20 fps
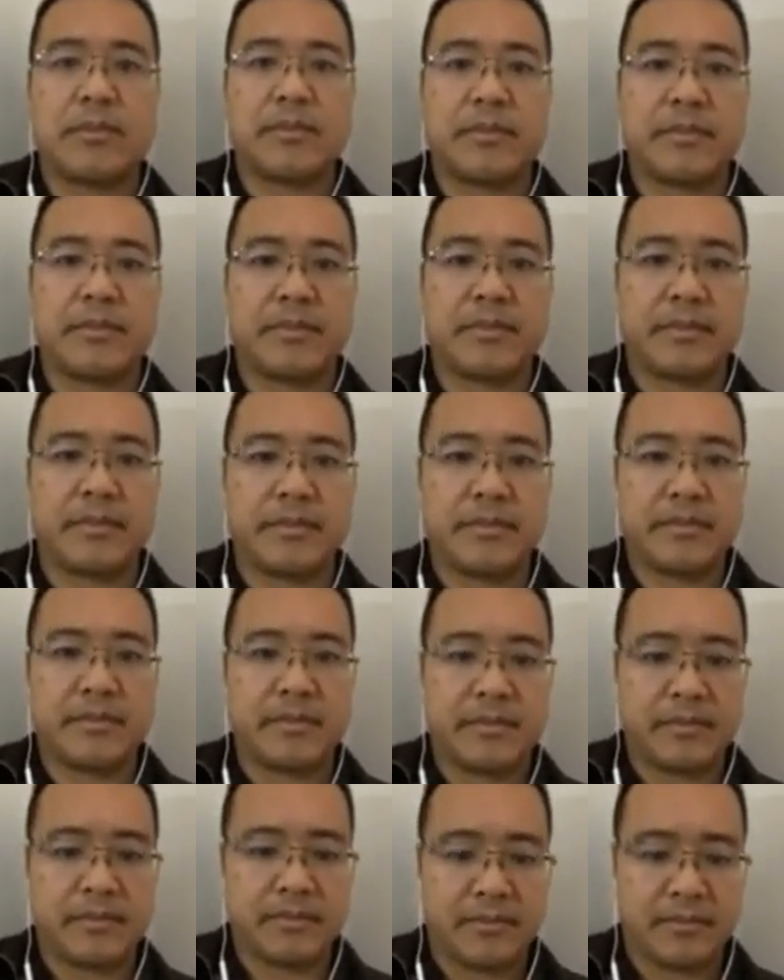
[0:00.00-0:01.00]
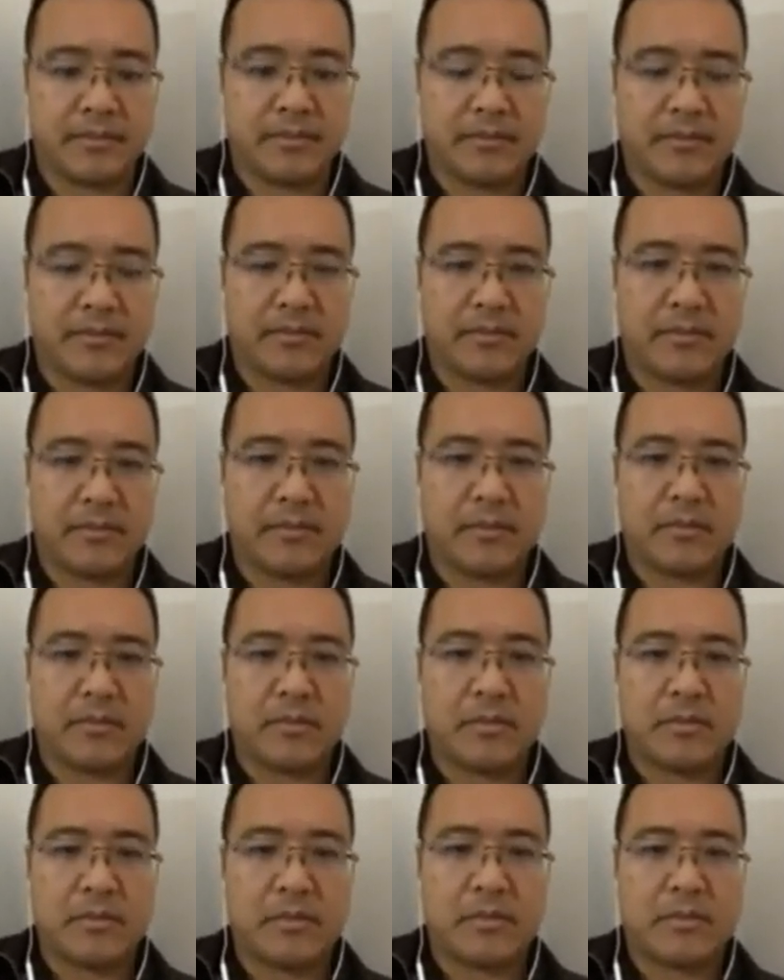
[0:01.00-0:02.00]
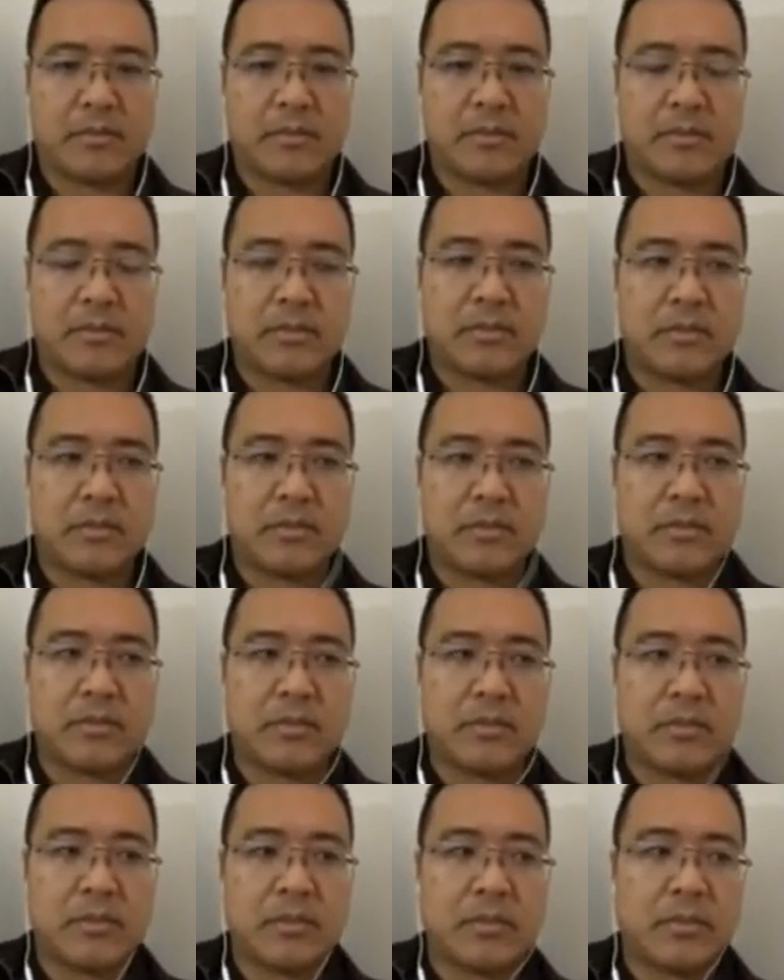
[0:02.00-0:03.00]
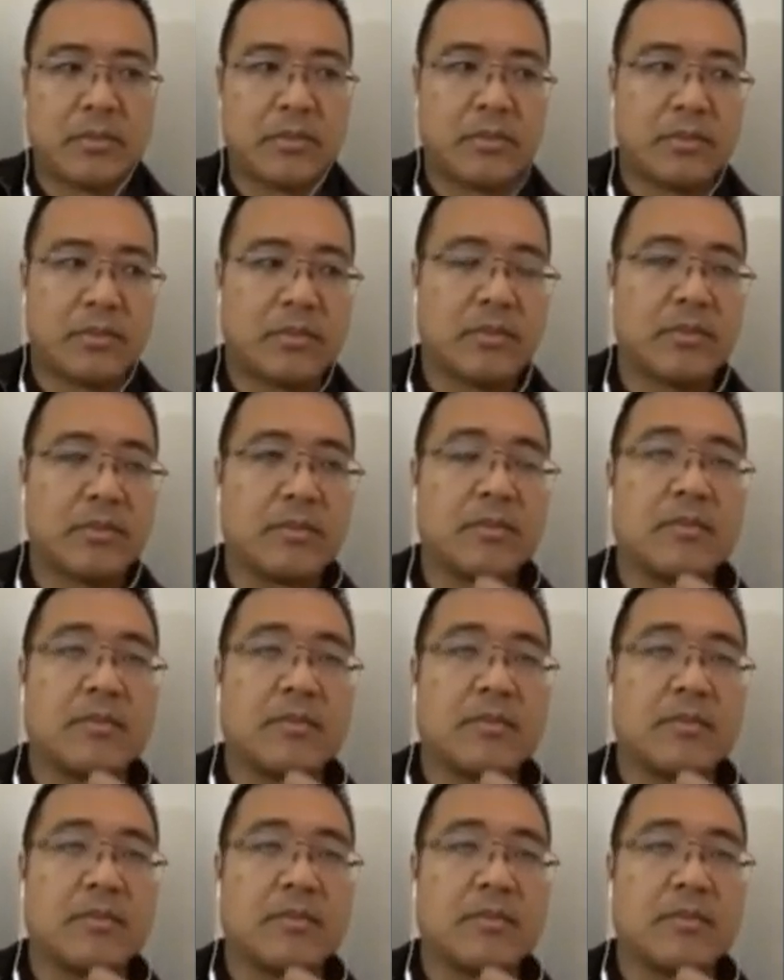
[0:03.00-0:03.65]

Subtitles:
(silent)